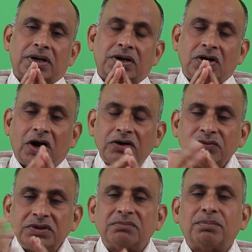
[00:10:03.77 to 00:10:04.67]
not
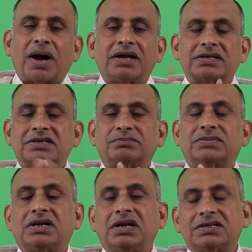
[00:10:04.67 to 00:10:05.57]
with the bias of the
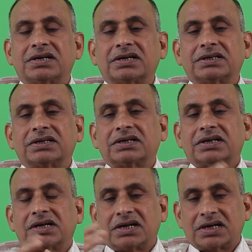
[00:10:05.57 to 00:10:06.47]
religion,
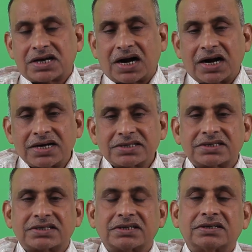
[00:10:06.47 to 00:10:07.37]

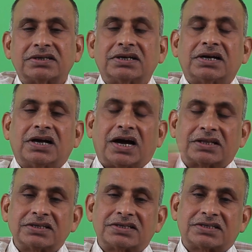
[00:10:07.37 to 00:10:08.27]
caste or
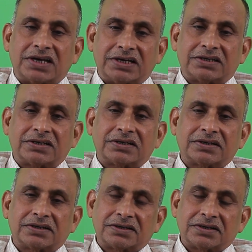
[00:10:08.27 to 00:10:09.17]
the state,
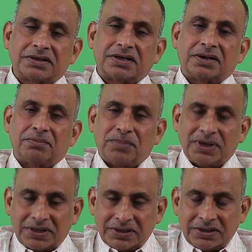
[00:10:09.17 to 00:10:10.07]

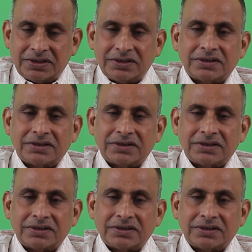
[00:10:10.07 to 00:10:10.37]
but